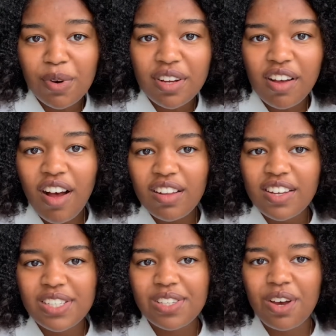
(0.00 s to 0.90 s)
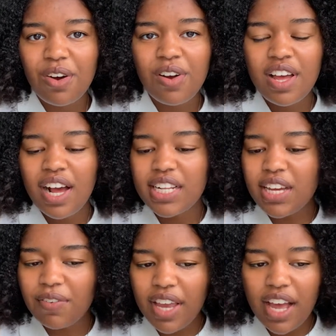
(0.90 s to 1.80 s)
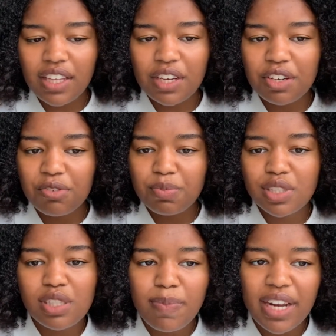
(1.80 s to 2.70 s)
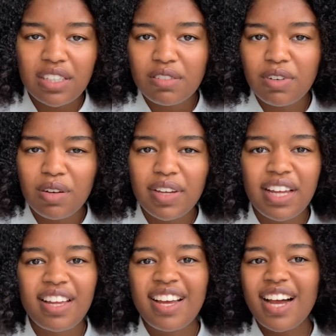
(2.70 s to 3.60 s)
in college, so definitely had like a new perspective of it.